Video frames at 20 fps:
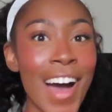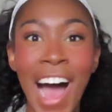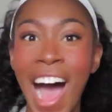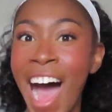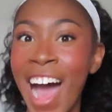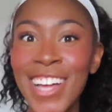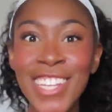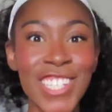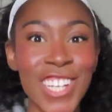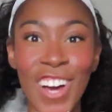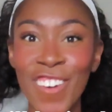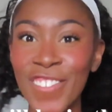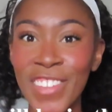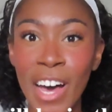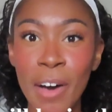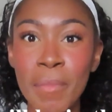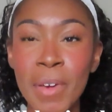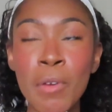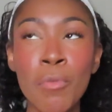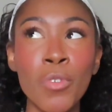I love
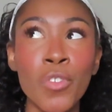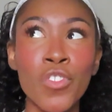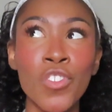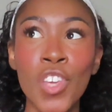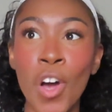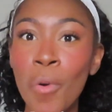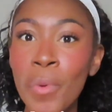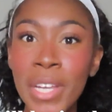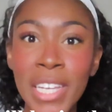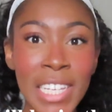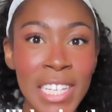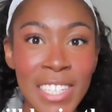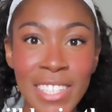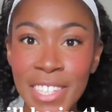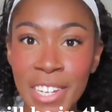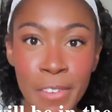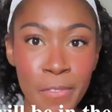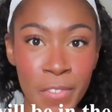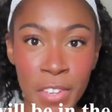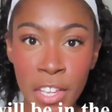them. It was so
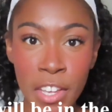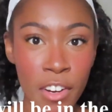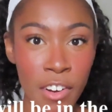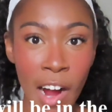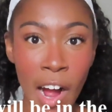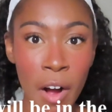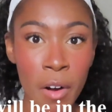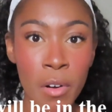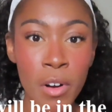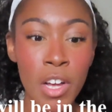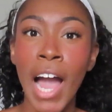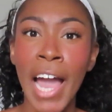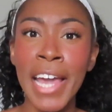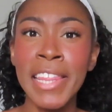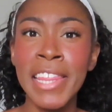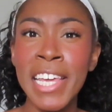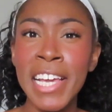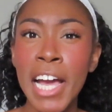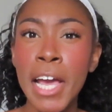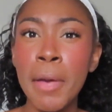easy to figure out. I
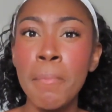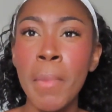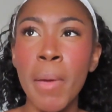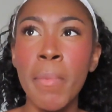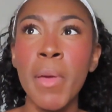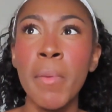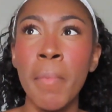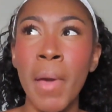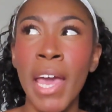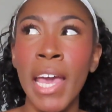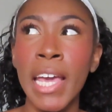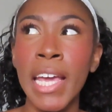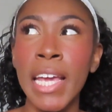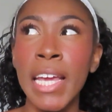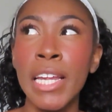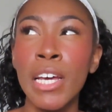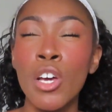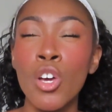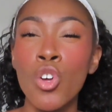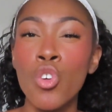think I maybe
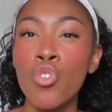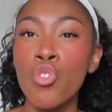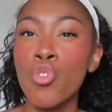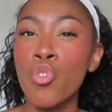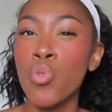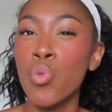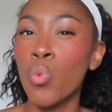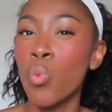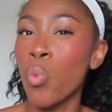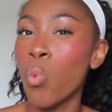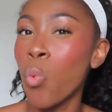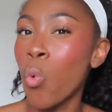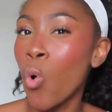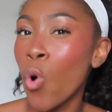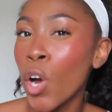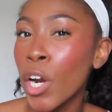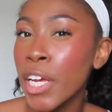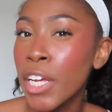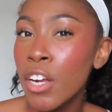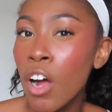paid
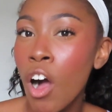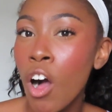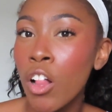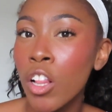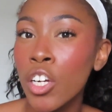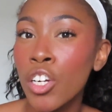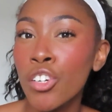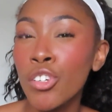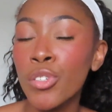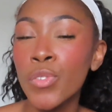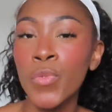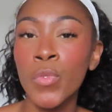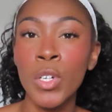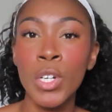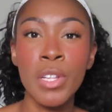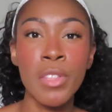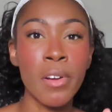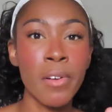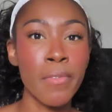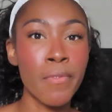$20 for
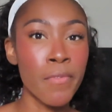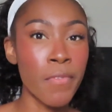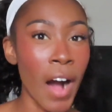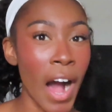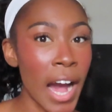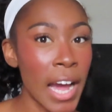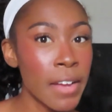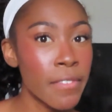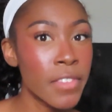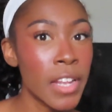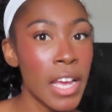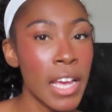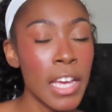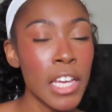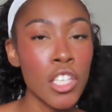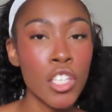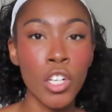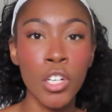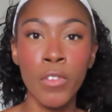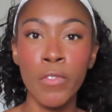either 5
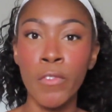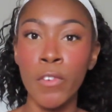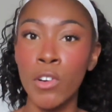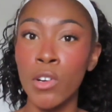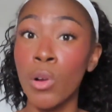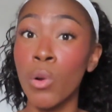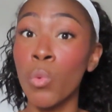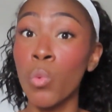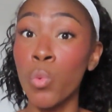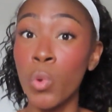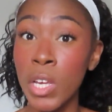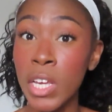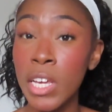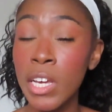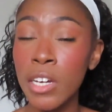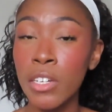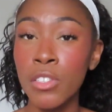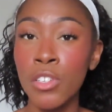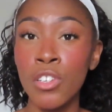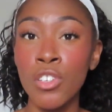days or for a
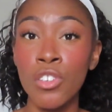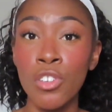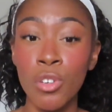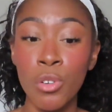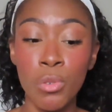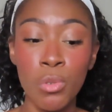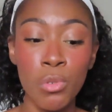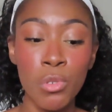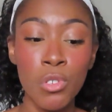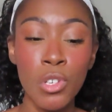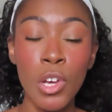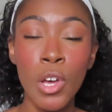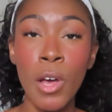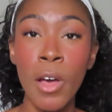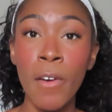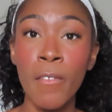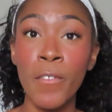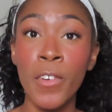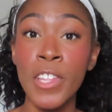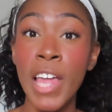week to use
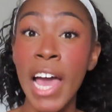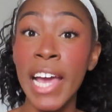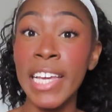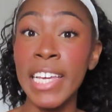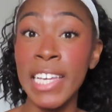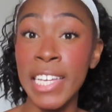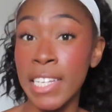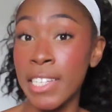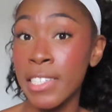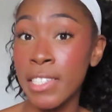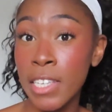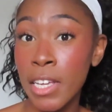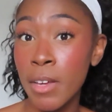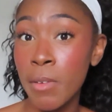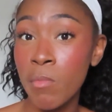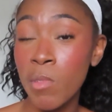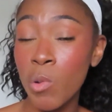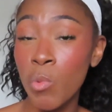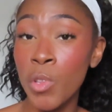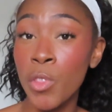for that
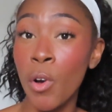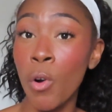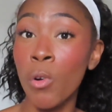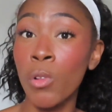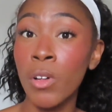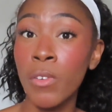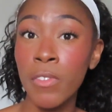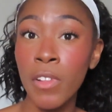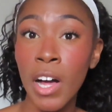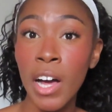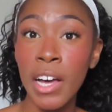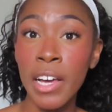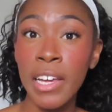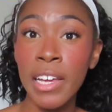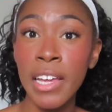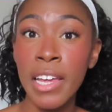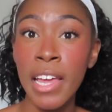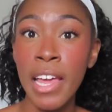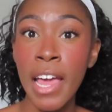eSIM with Olafly,